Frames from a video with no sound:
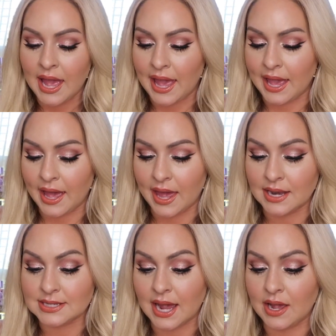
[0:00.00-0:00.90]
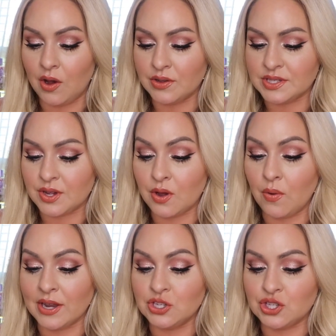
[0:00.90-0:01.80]
And I
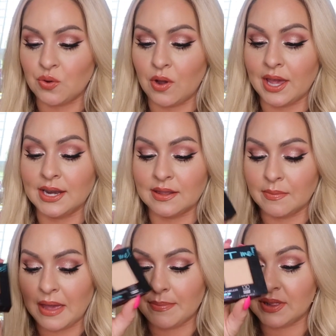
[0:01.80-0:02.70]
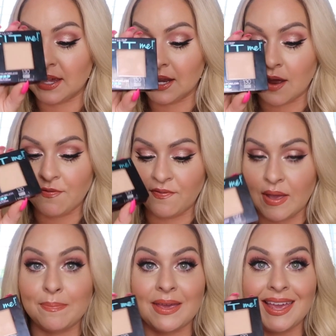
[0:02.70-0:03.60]
also enjoyed the Maybelline
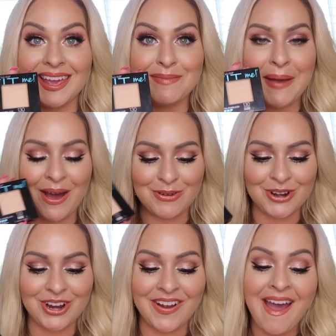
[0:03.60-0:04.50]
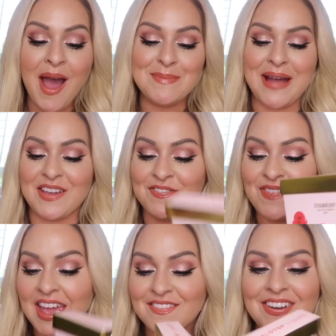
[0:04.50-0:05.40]
Fit Me powder. My
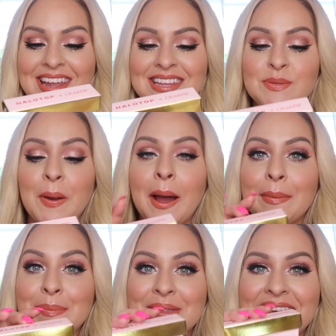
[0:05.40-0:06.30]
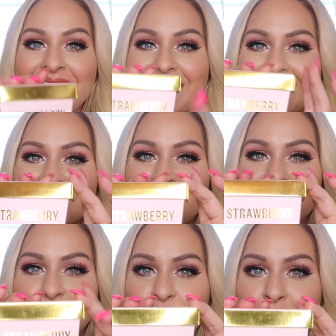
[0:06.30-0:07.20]
favorite is probably this
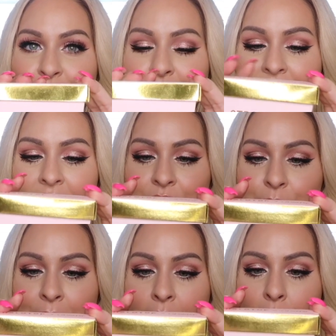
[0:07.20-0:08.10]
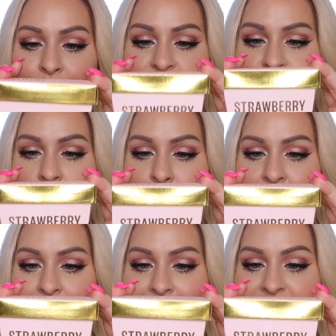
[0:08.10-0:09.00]
adorable Colourpop
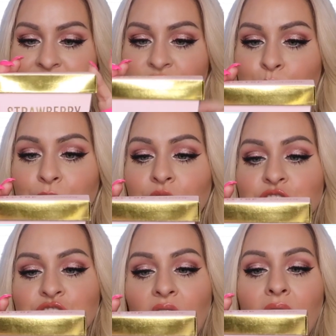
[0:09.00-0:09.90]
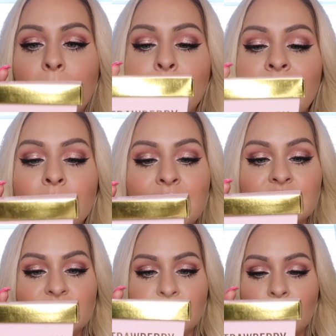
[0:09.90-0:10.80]
Strawberry Super Shock
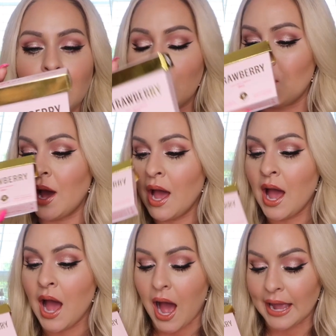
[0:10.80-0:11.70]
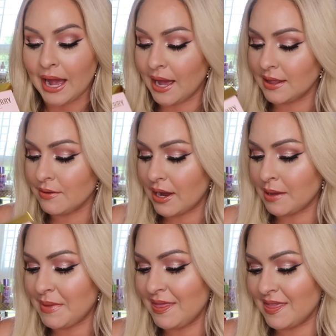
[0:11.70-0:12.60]
Pigment Duo. I highly
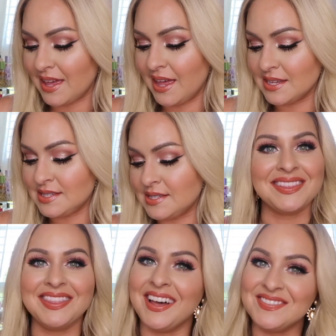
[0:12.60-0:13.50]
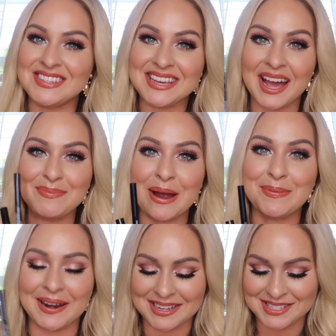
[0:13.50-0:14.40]
recommend this. Loved the eyebrow
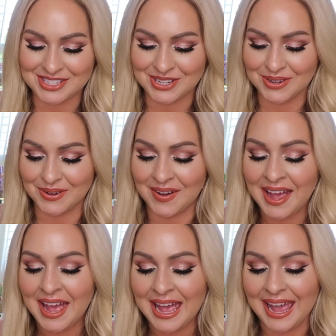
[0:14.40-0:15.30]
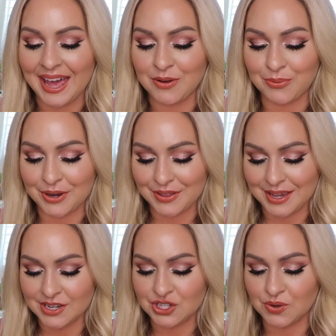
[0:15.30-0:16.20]
products too, and
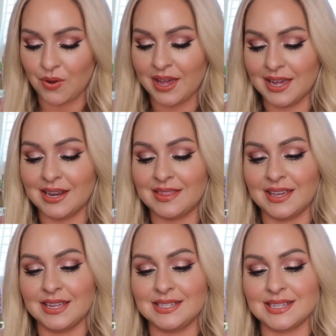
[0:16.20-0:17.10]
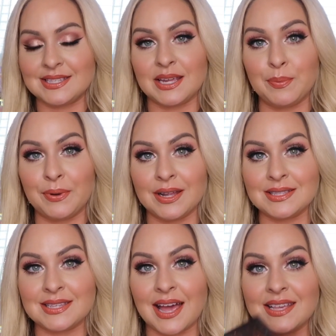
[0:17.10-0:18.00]
really enjoyed the Disney
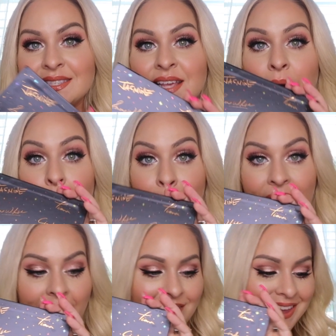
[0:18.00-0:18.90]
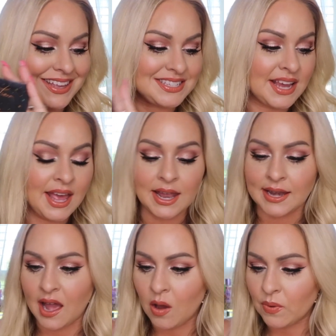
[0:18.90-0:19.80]
Princess palette.
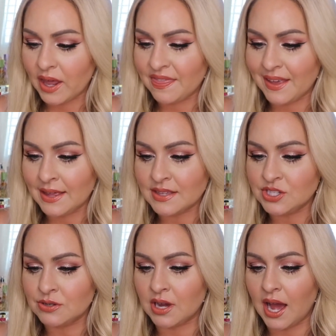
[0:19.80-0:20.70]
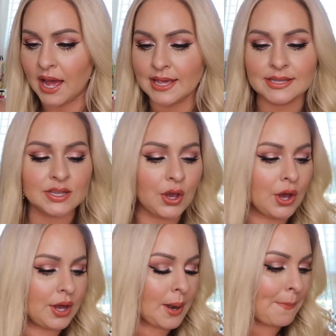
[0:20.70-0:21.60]
Now, what I think that you guys
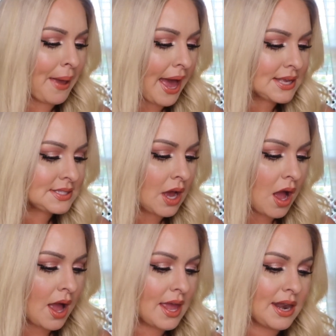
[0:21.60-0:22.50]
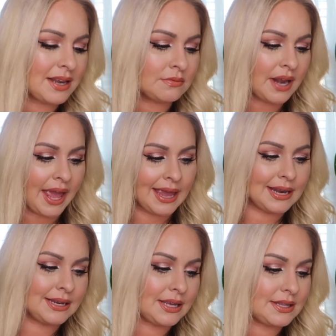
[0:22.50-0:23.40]
could pass on, I don't
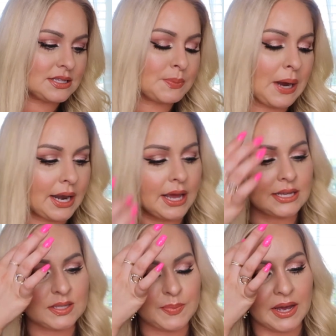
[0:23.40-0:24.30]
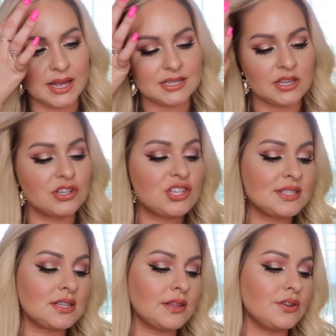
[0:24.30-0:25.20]
hate any of these products, but they're
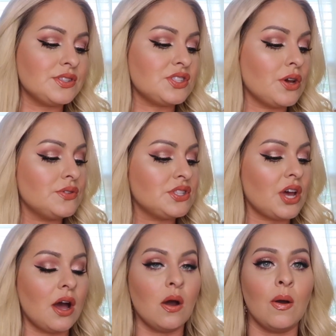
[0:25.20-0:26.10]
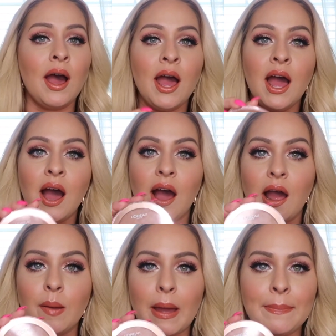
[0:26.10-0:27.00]
just a little so-so.
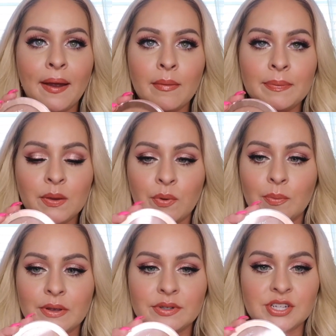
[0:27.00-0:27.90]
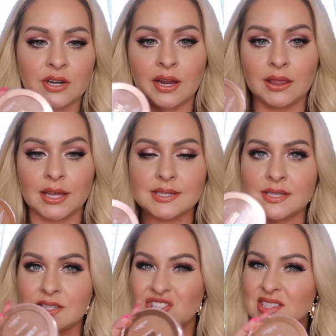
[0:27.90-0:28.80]
I probably will be returning this.
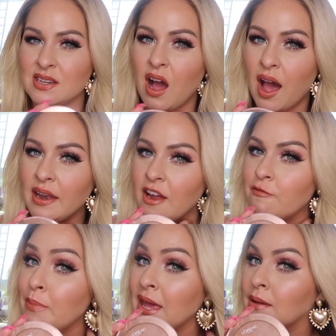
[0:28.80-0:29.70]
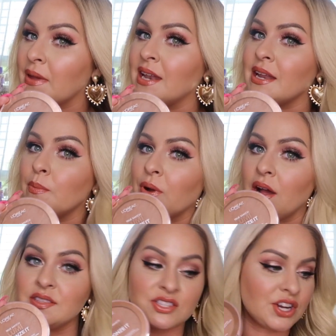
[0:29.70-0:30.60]
This is just not enough pigment in a
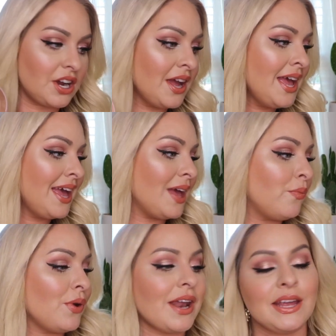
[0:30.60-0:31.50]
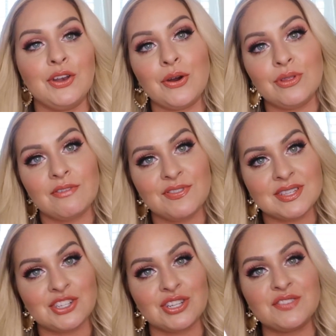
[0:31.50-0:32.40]
bronzer, and when I know that
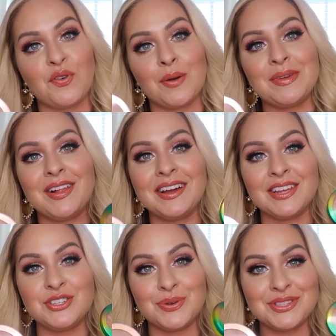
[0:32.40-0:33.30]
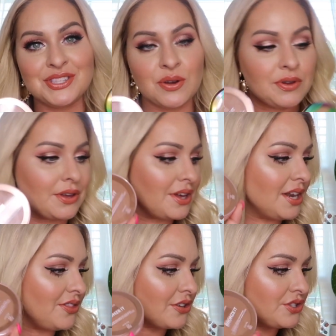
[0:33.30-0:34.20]
Physicians Formula can do it so
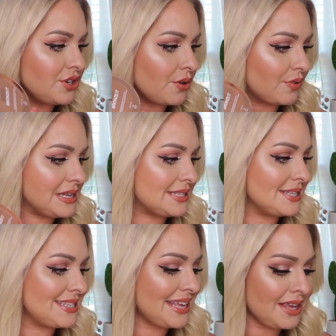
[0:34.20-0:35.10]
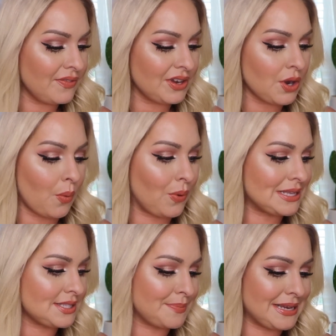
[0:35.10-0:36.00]
good, there's no reason to even
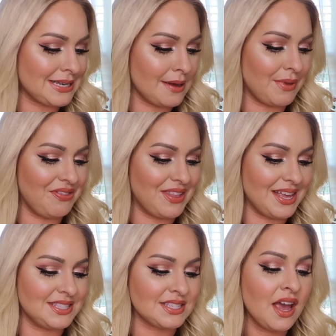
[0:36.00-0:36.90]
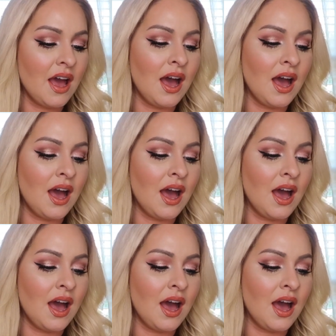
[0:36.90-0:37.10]
waste my time on this.